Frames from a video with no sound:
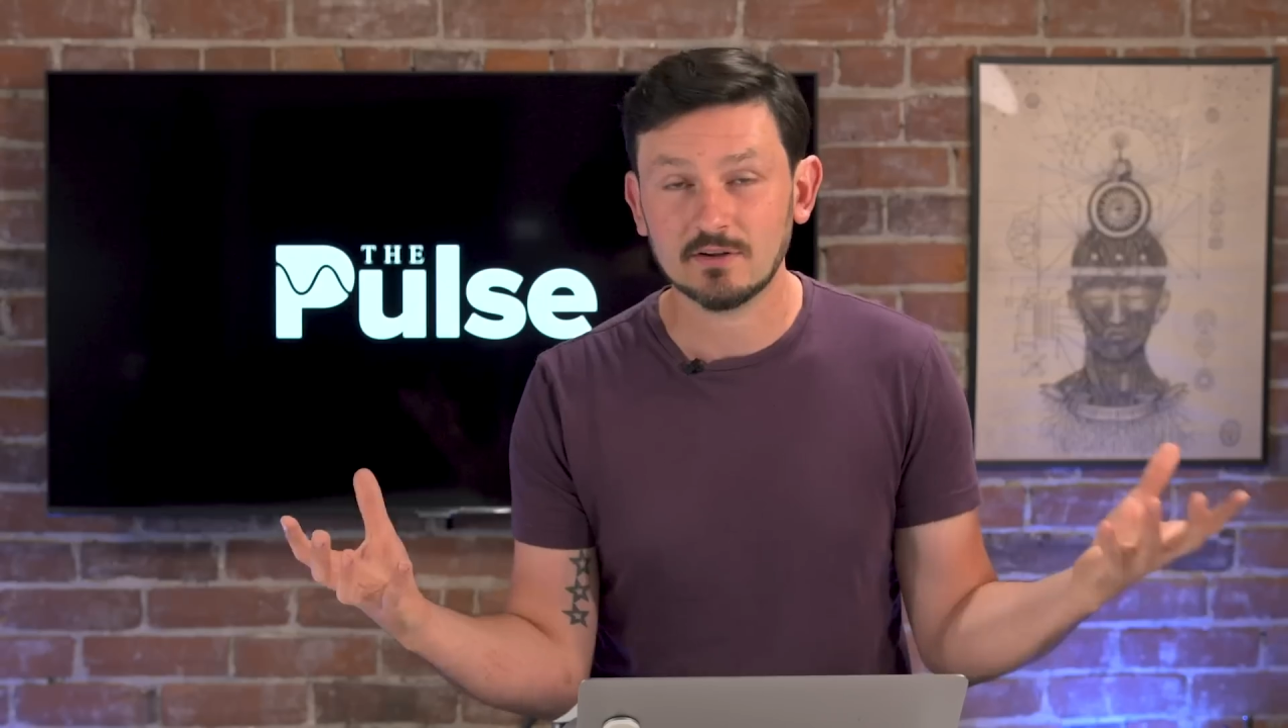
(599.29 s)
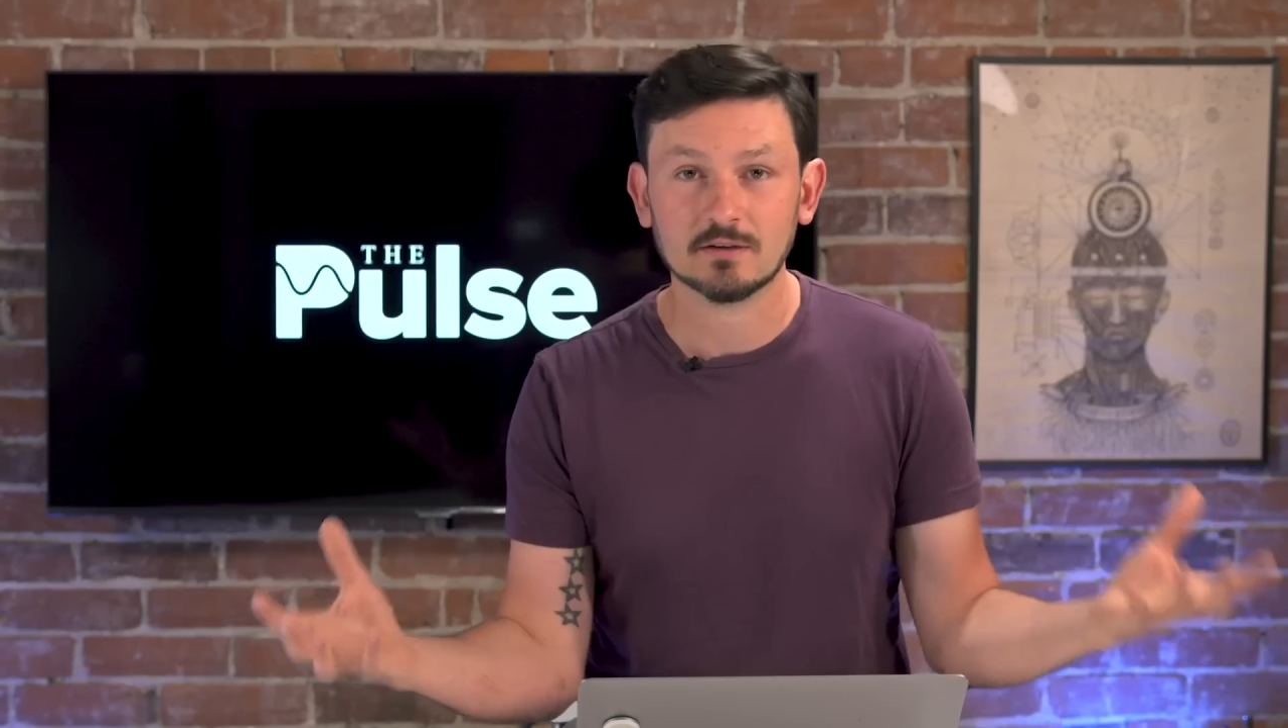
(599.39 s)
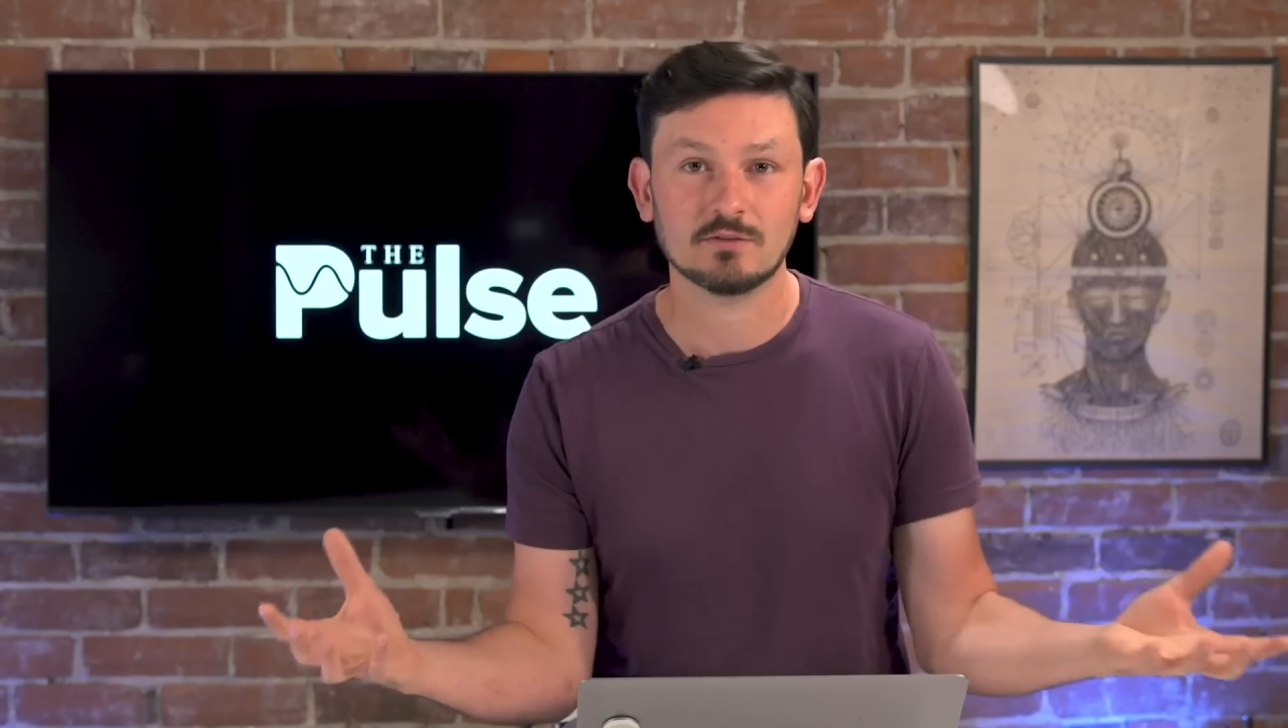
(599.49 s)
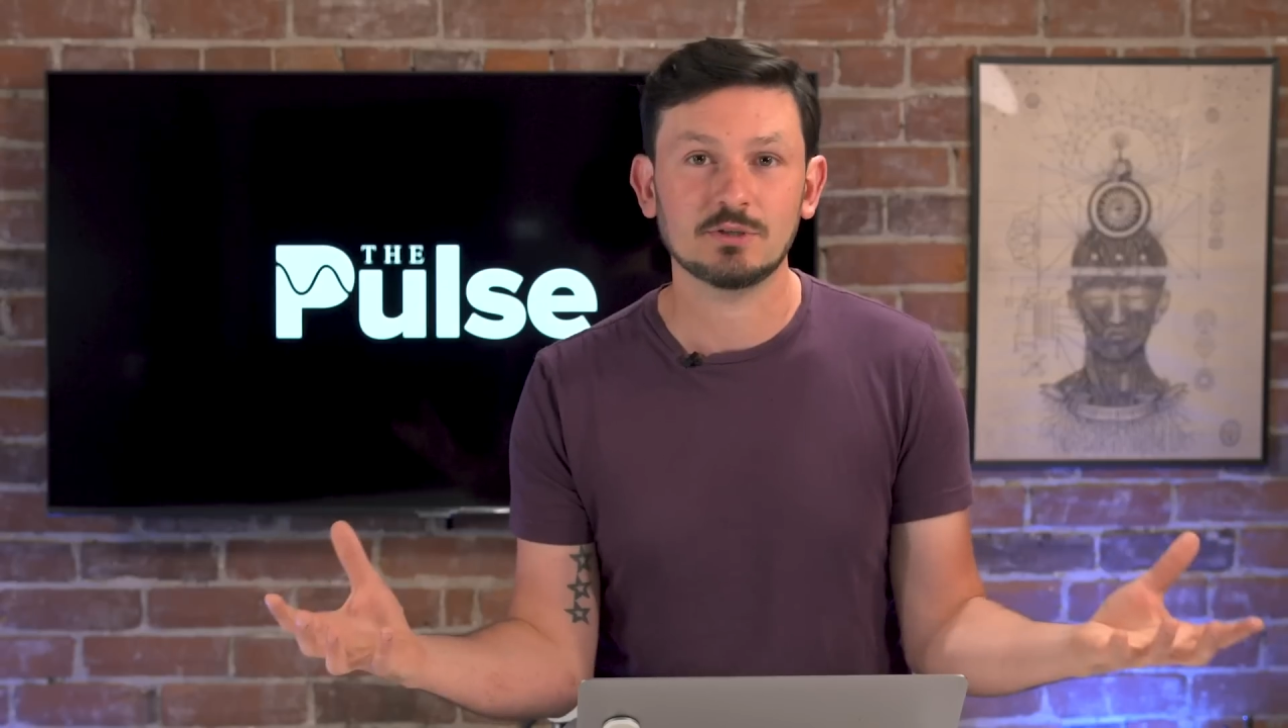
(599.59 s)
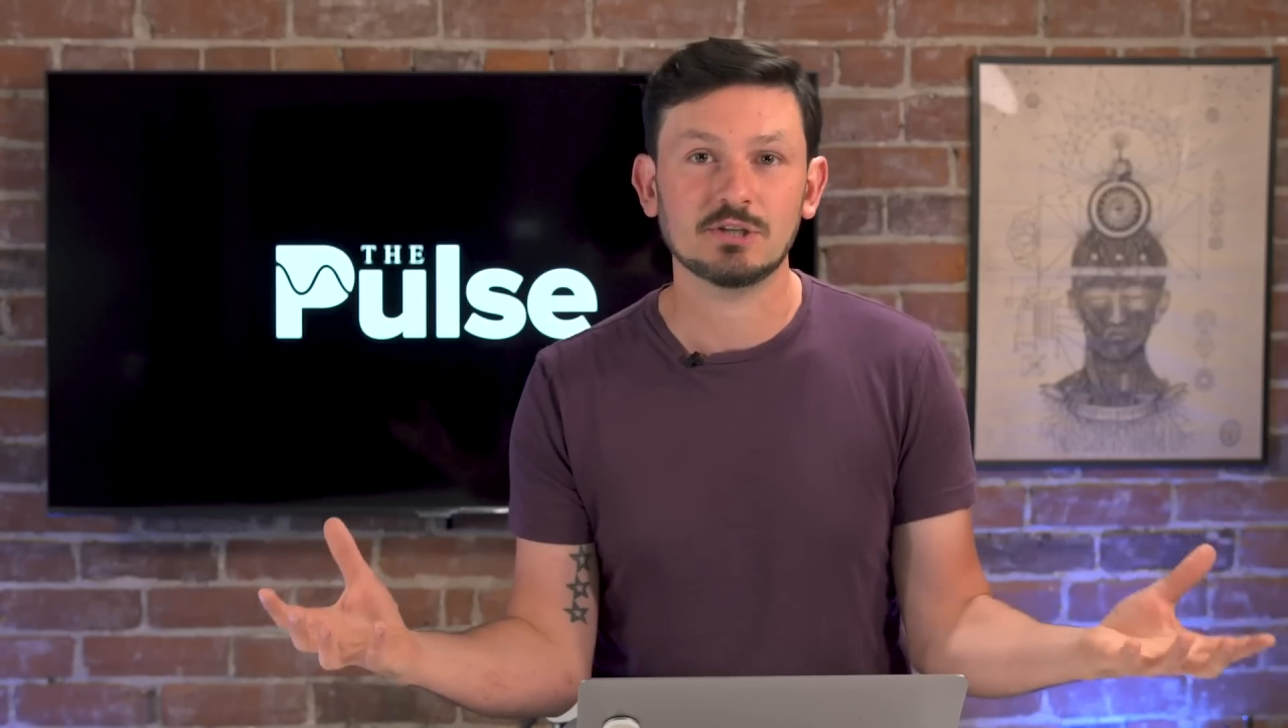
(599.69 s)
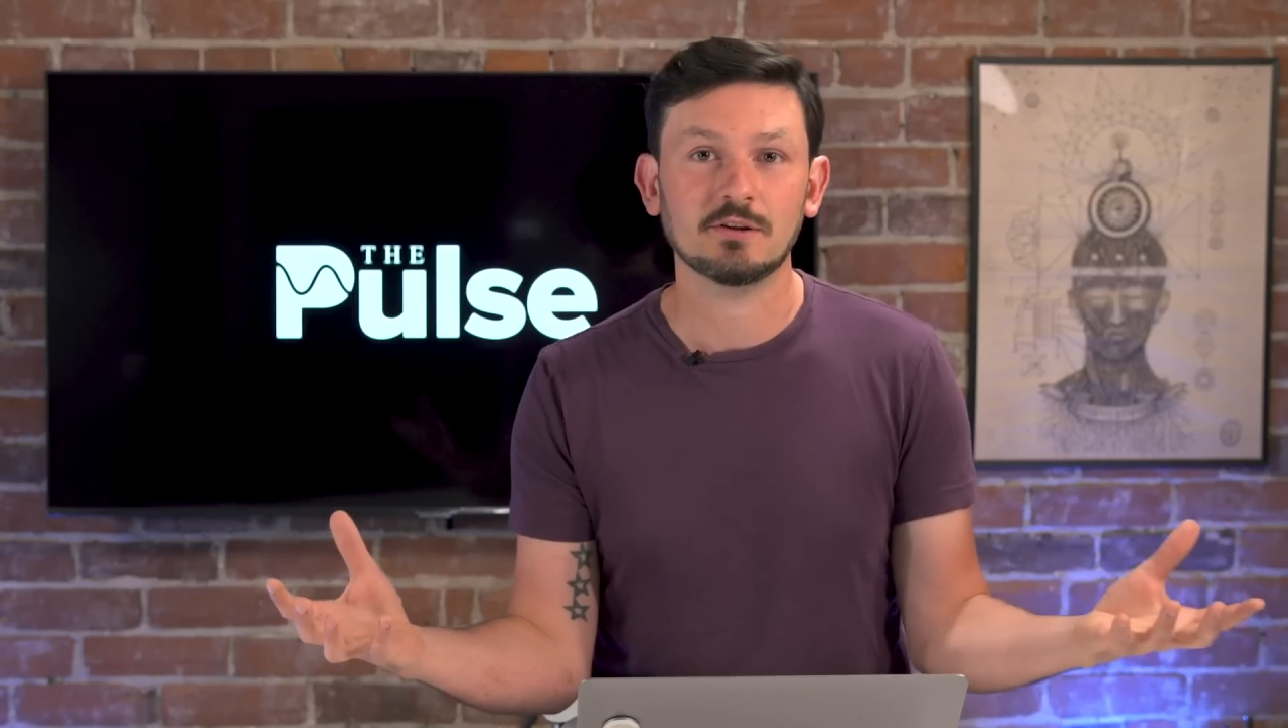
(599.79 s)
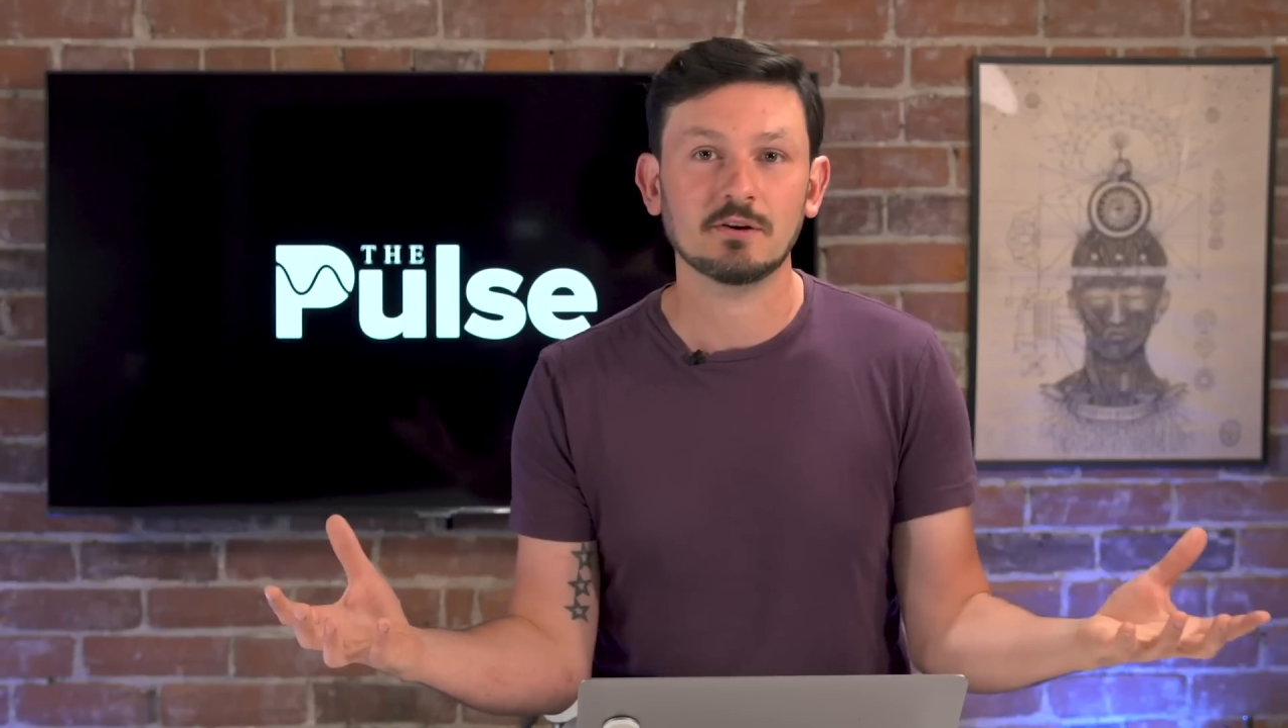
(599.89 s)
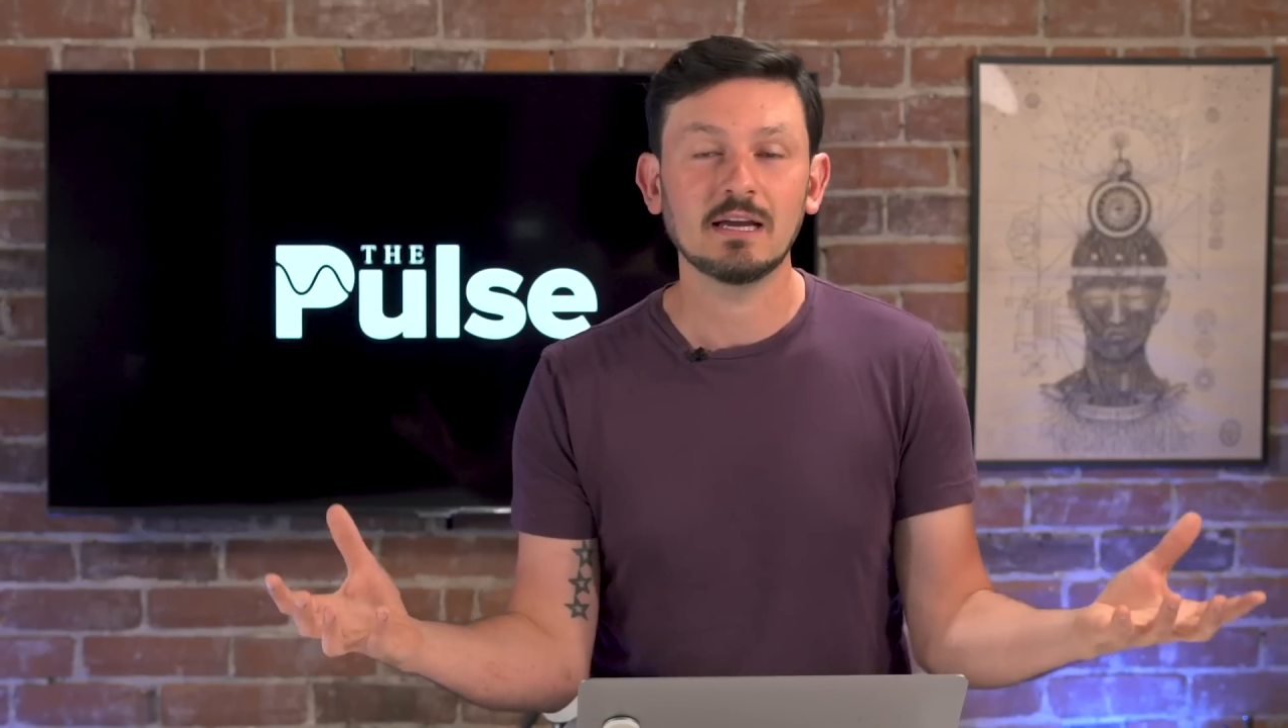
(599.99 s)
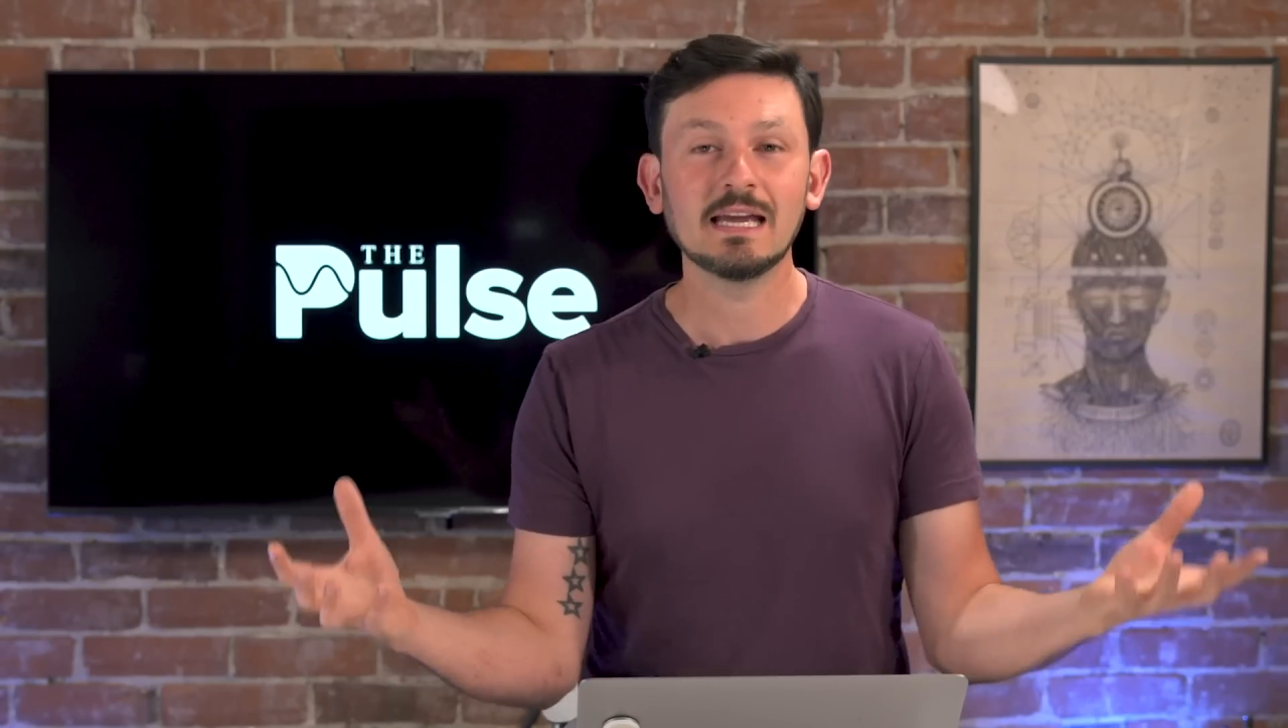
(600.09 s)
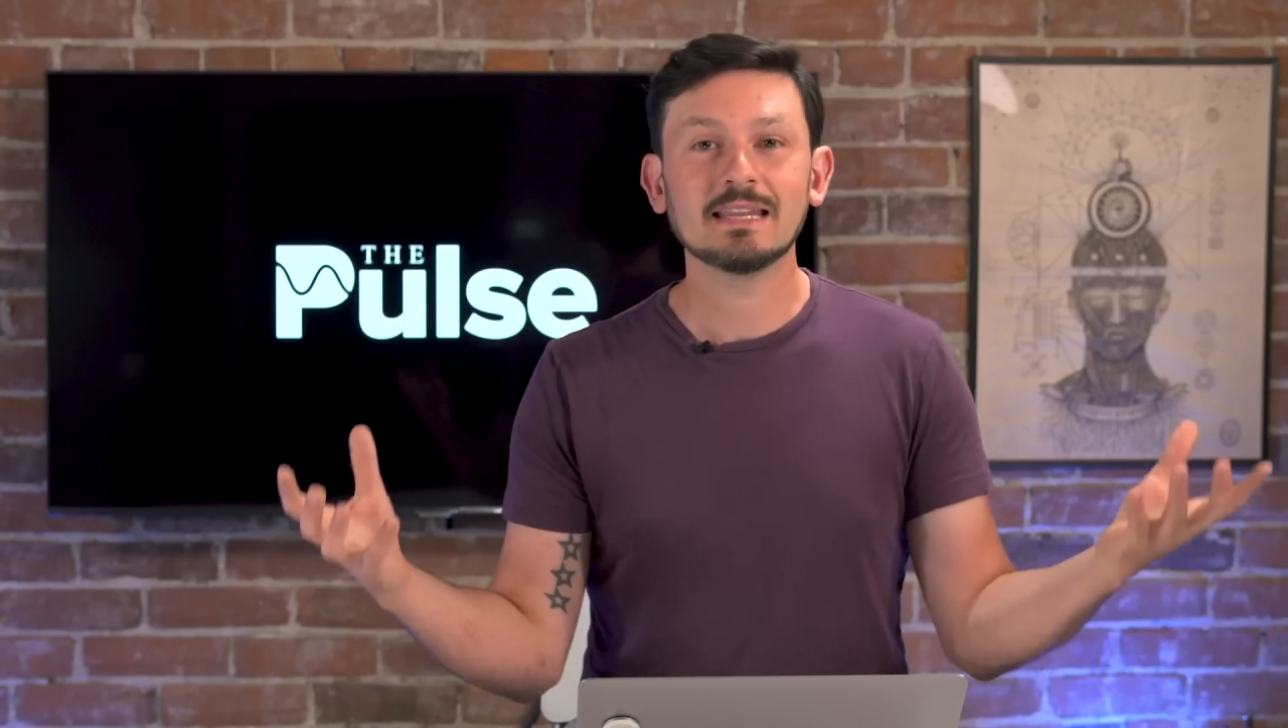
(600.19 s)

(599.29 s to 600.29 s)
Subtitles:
talk to each other.